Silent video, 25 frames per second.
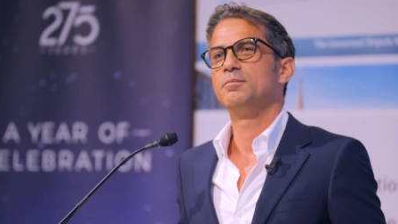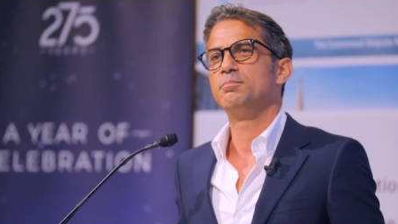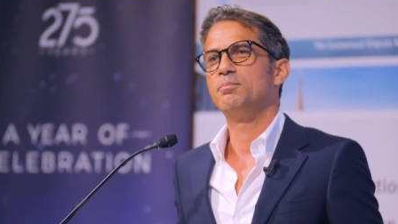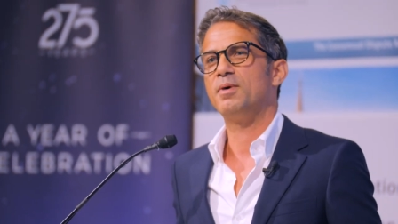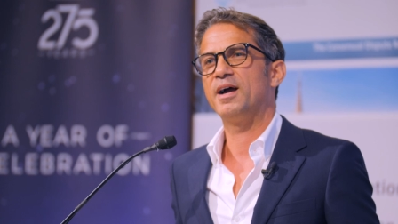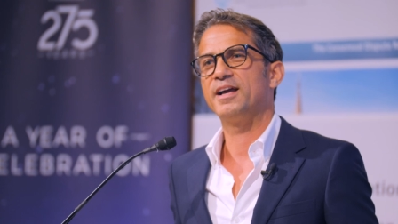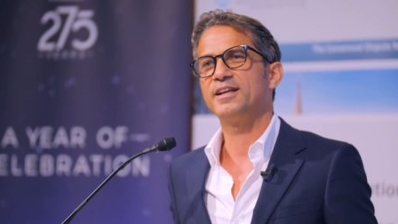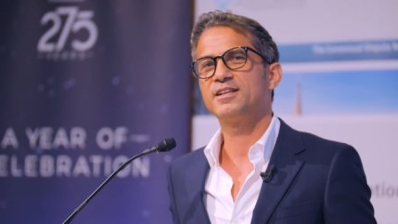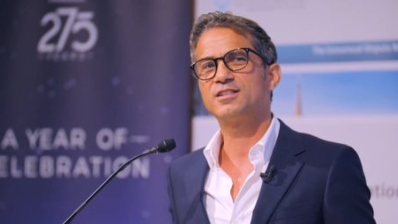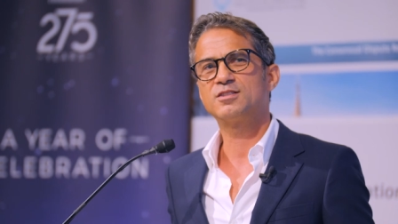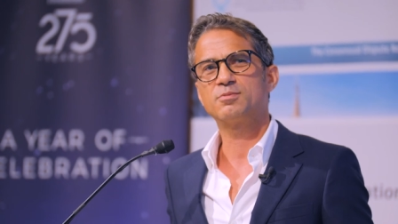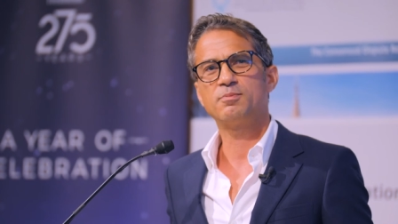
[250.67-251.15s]

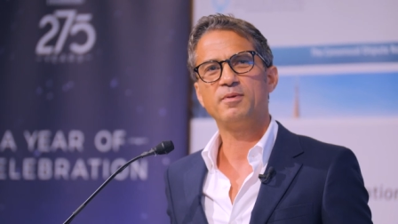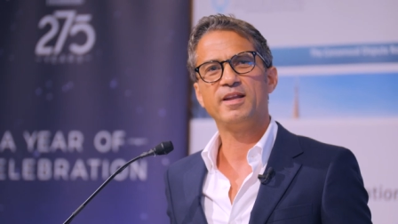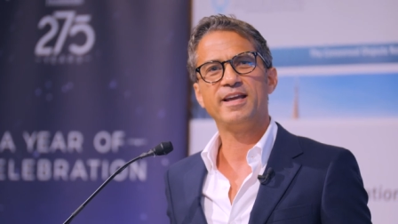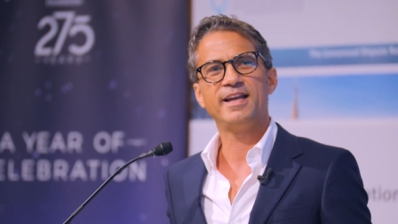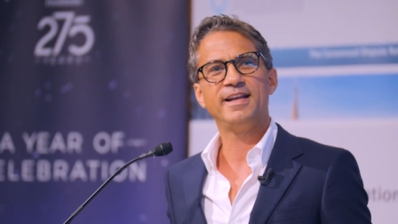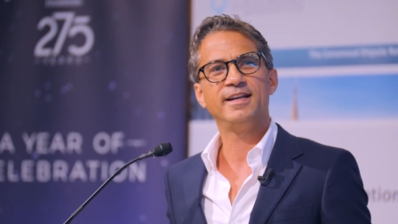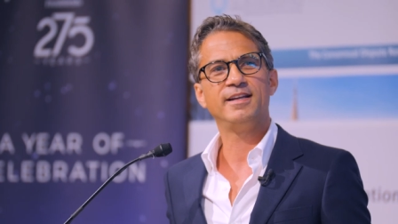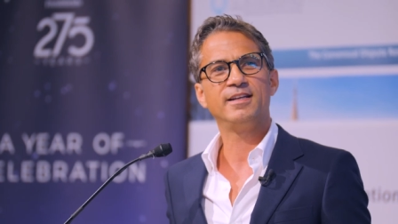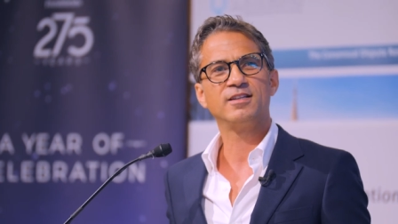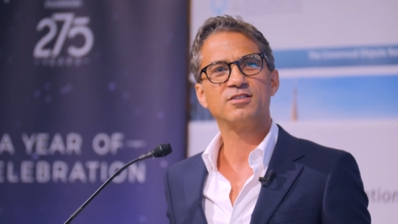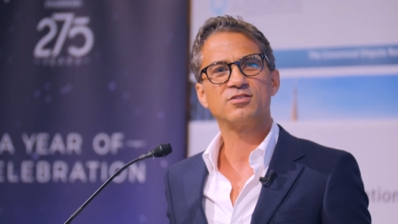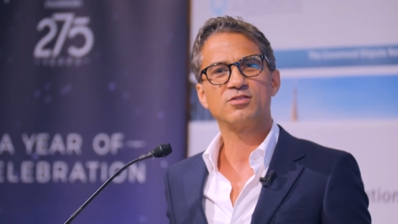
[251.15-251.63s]
by
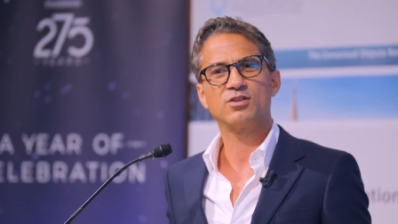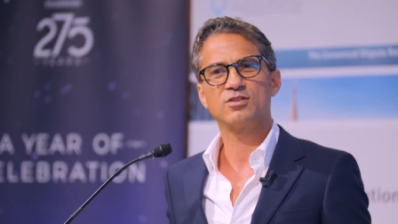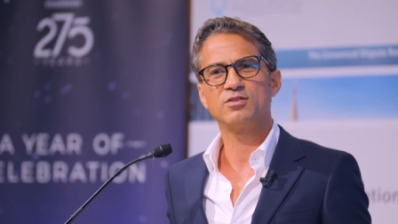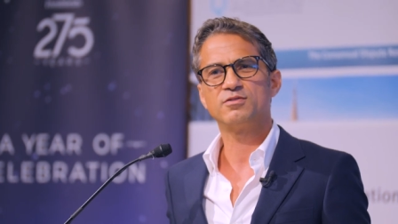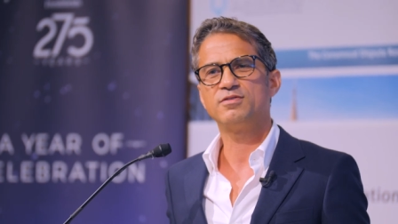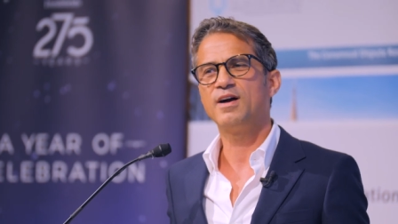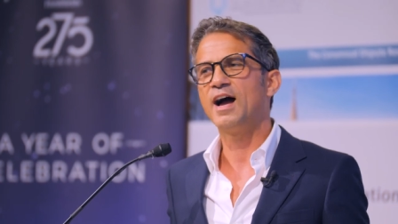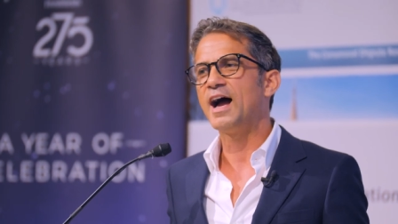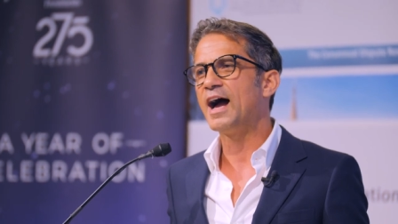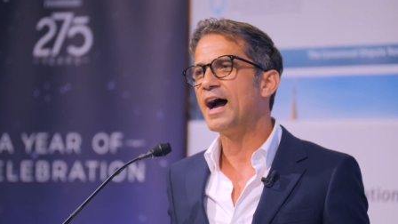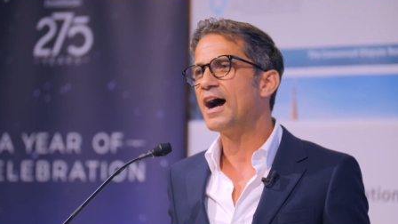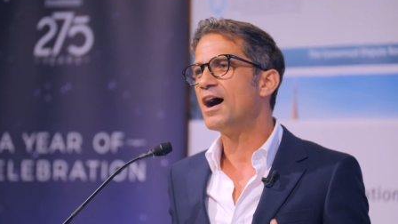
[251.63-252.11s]
explaining sort
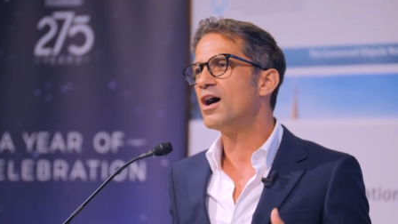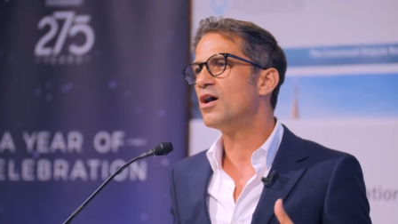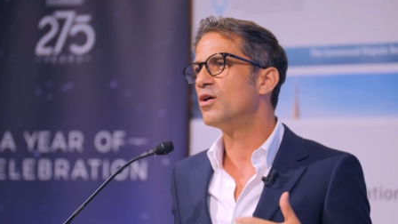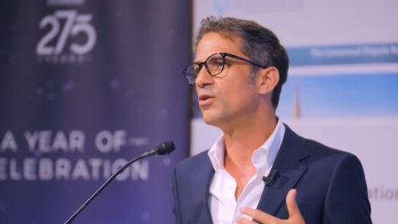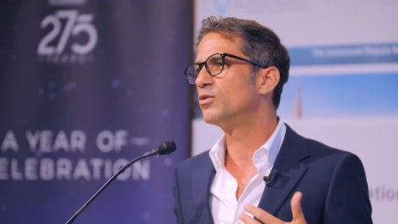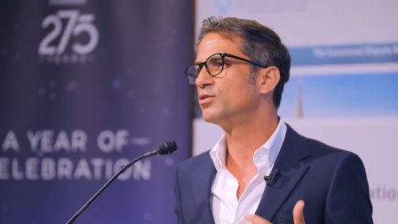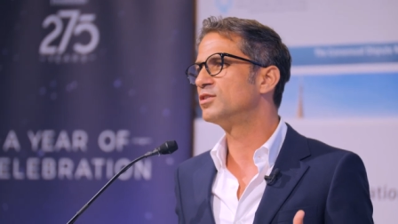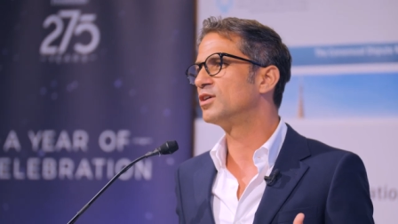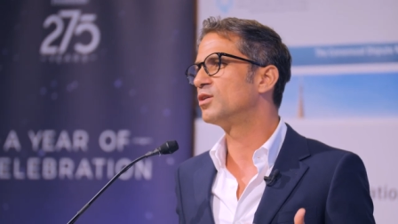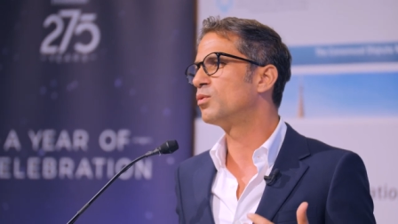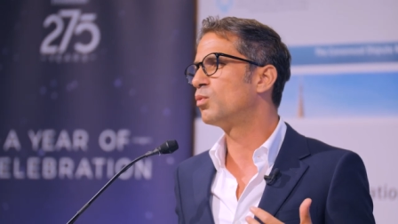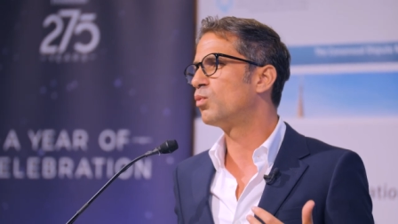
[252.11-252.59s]
of
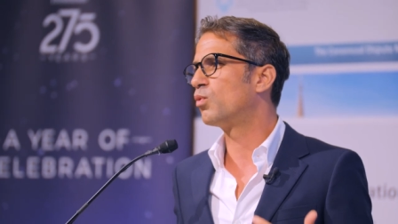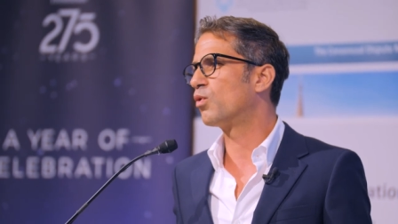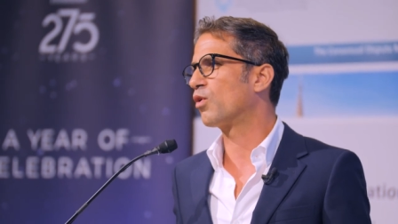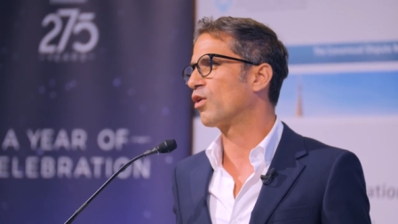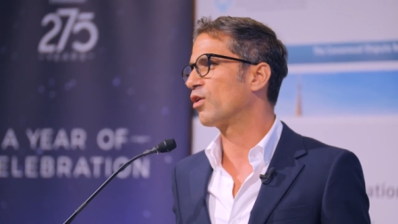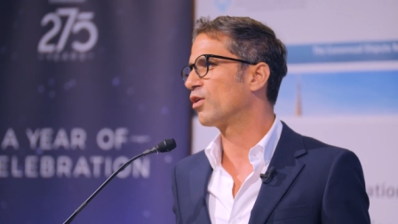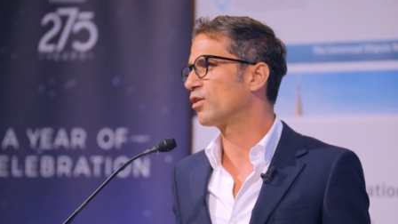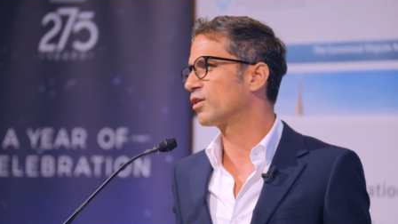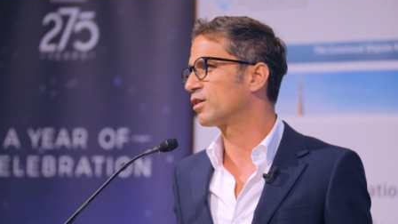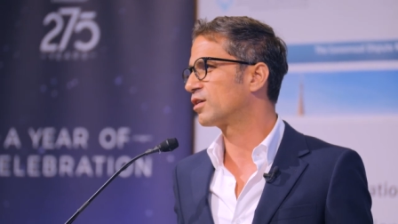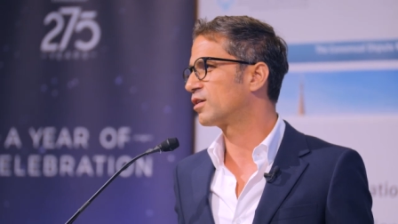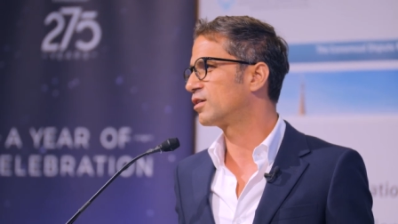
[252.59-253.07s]
how the
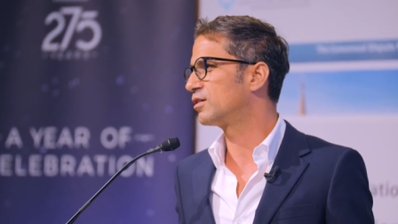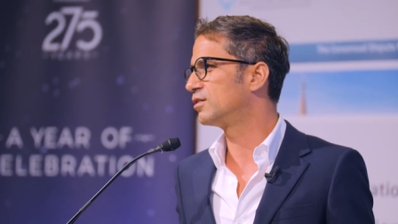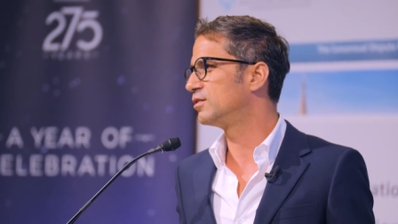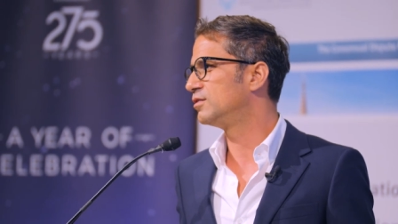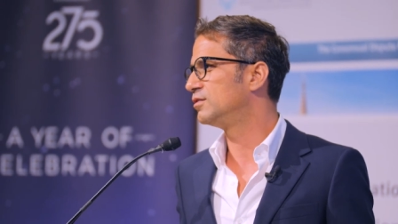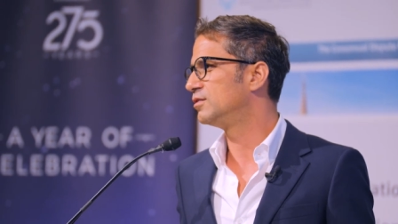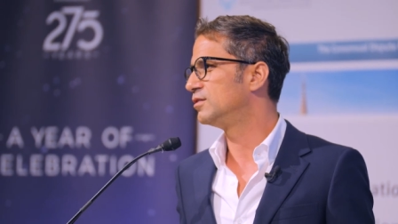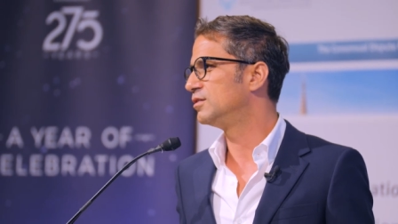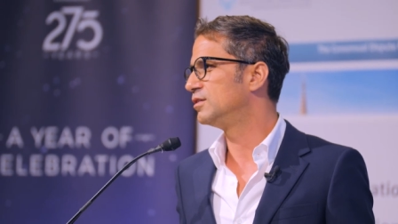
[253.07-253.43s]
work